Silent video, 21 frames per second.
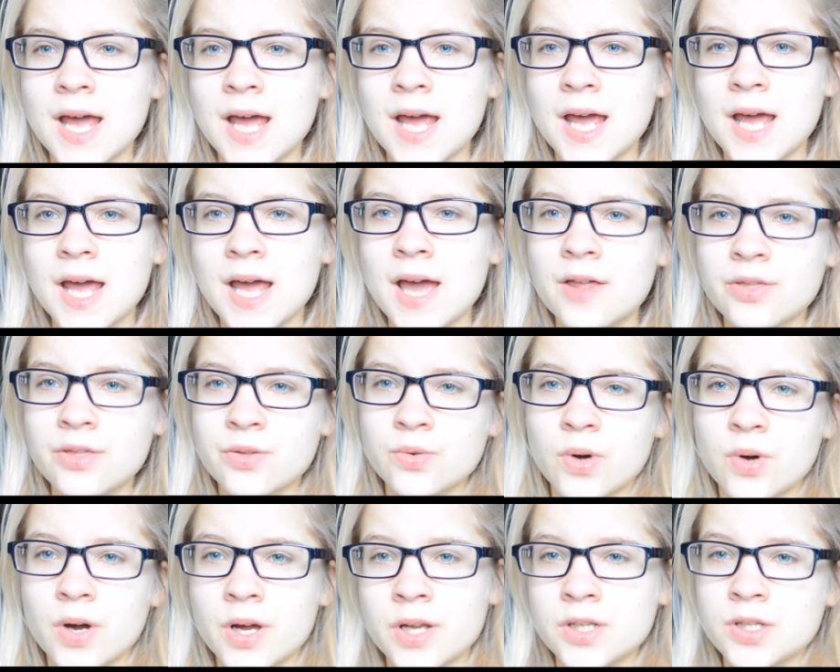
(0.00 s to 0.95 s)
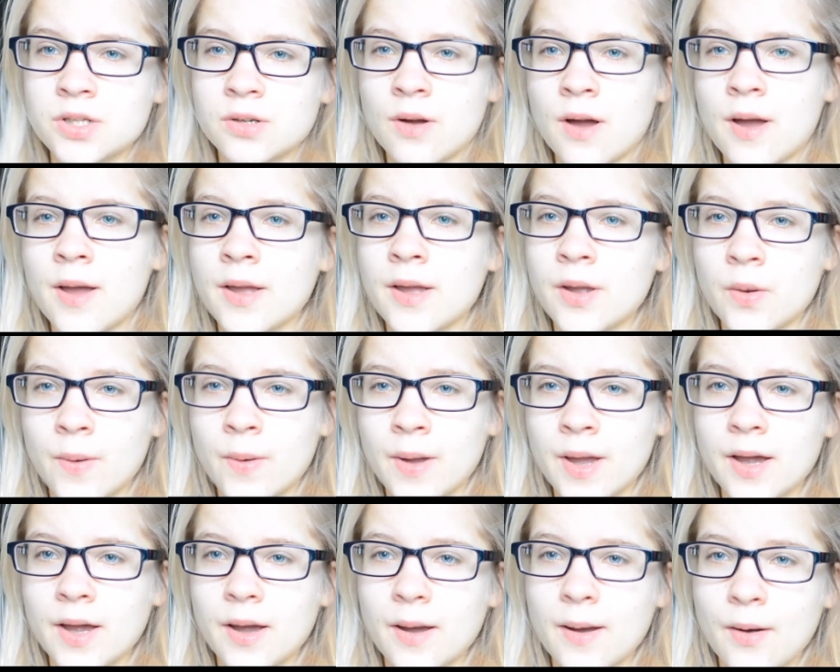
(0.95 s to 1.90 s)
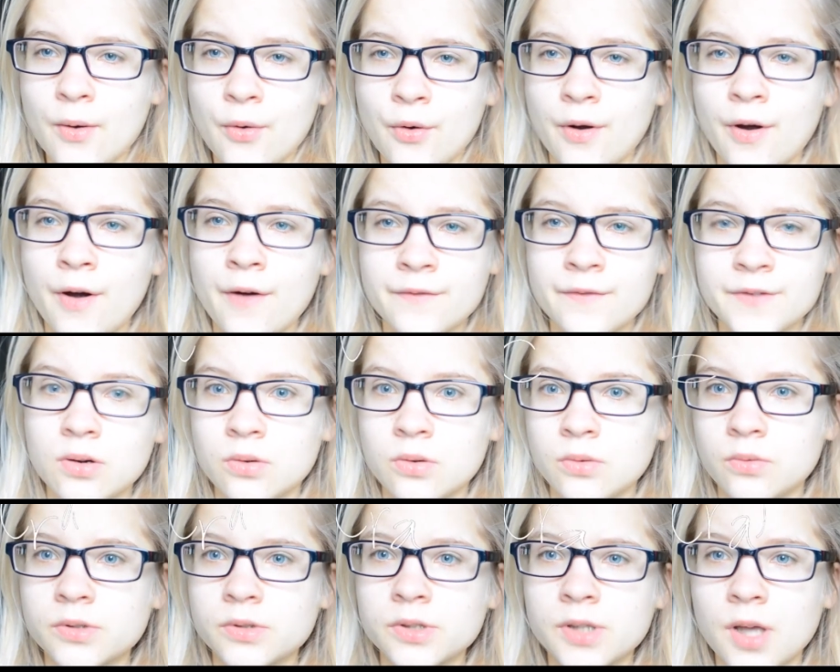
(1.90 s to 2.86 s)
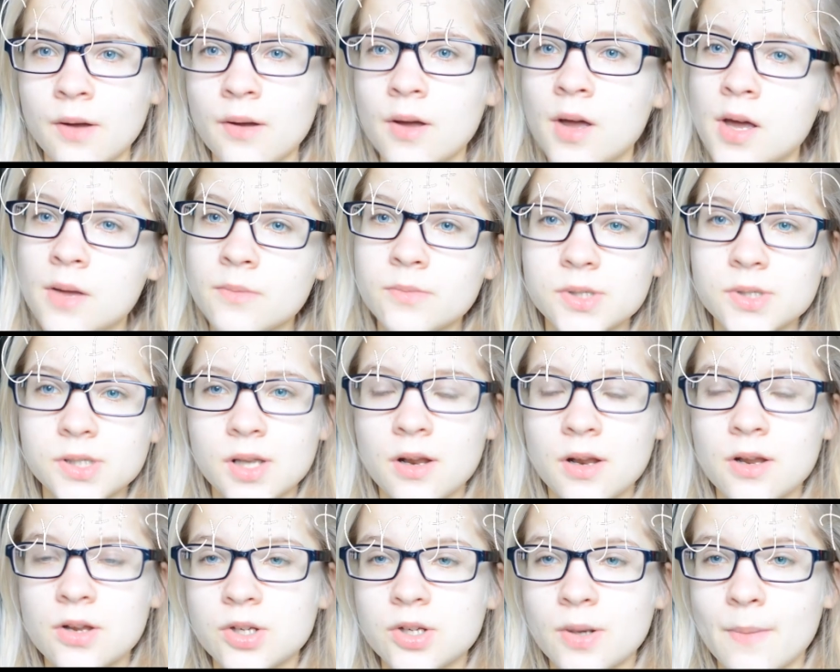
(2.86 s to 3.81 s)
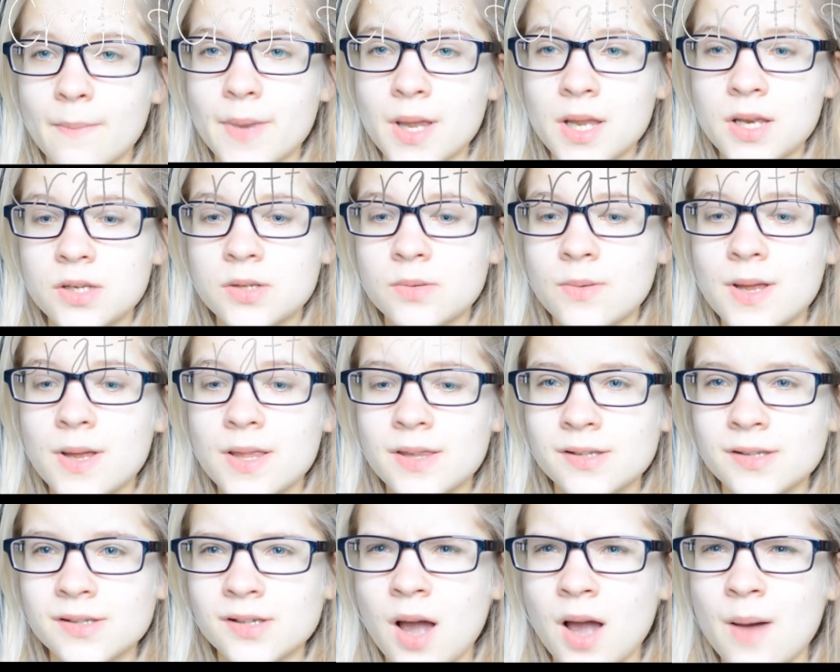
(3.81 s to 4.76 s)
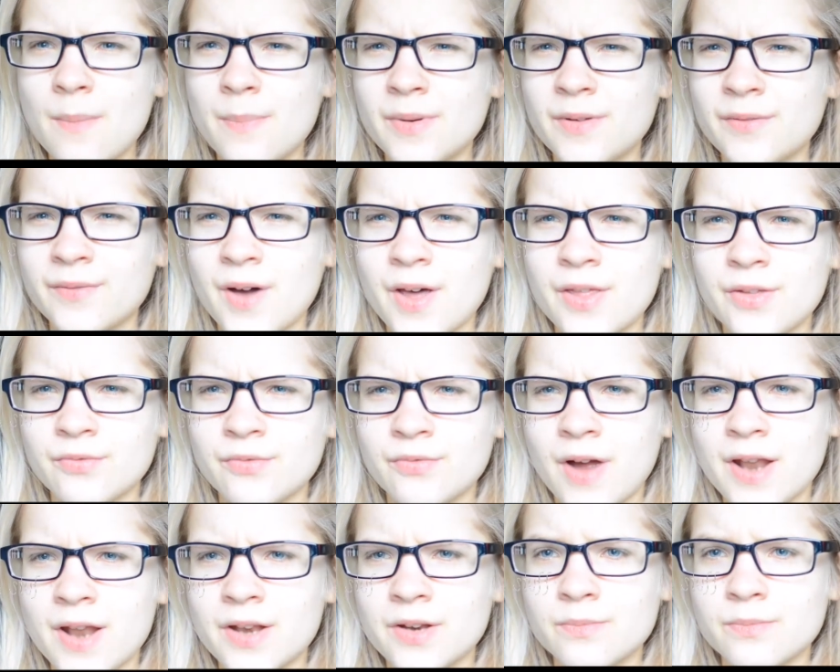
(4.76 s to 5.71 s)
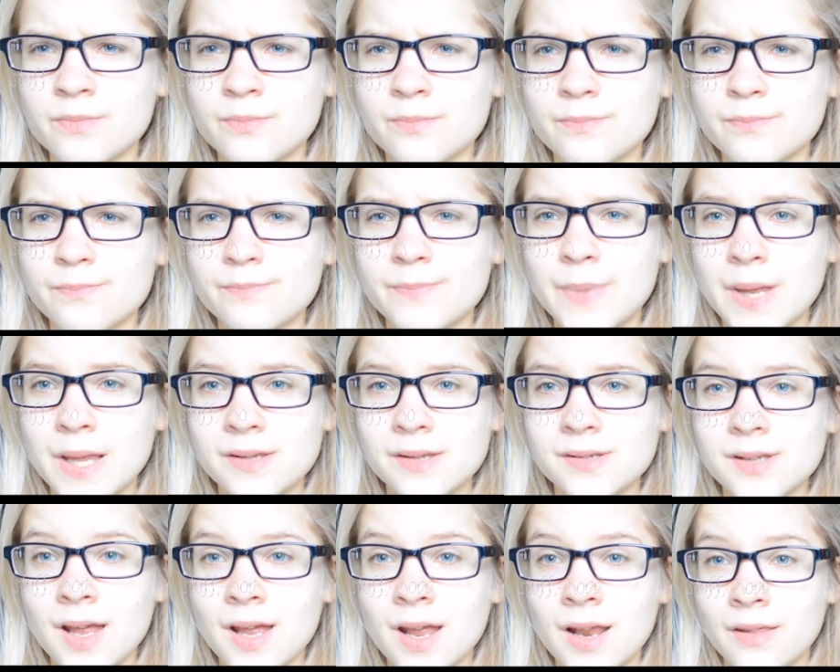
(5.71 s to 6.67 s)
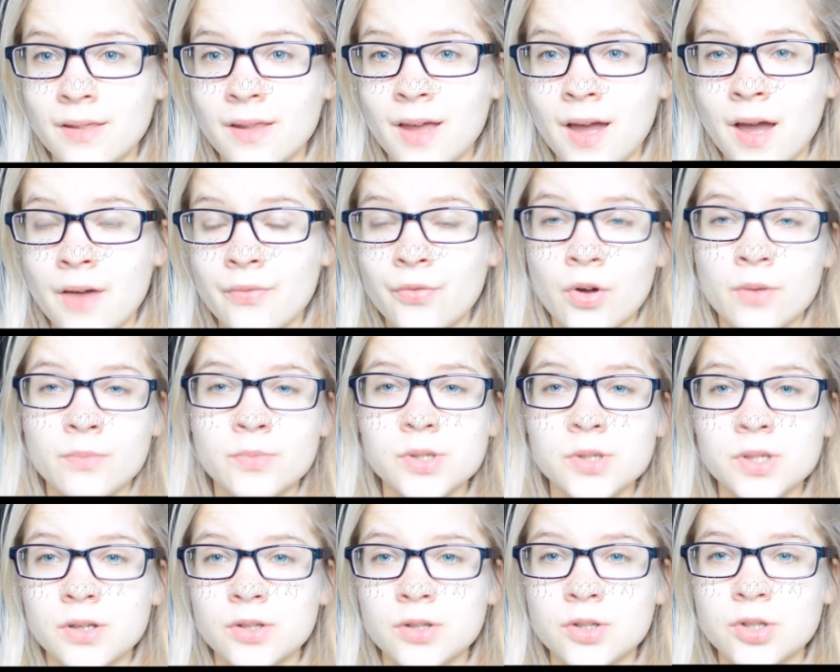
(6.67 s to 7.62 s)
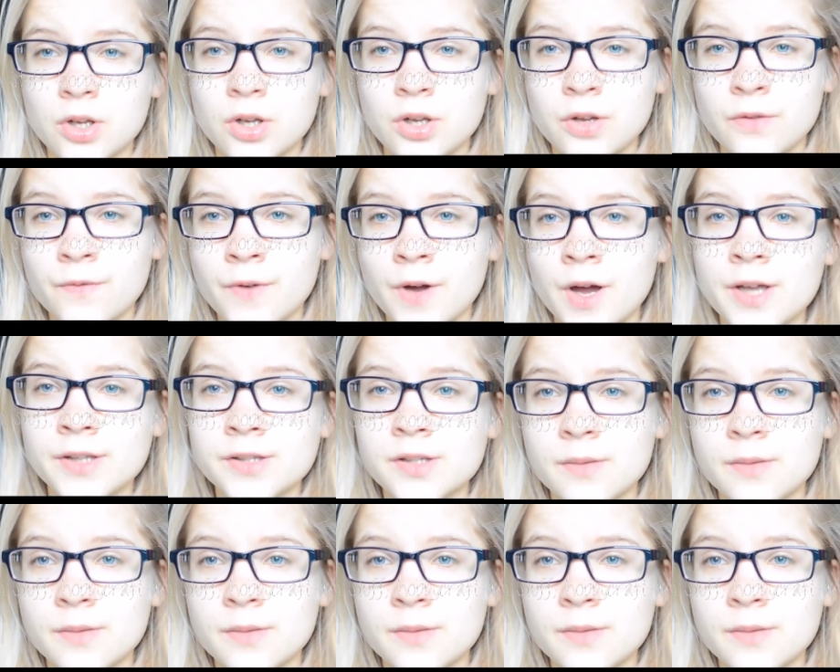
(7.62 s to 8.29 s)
I thought I'd do a quick craft haul, so I'm just going to jump into it. There's a couple of other random bits in there that I'm just going to show you first.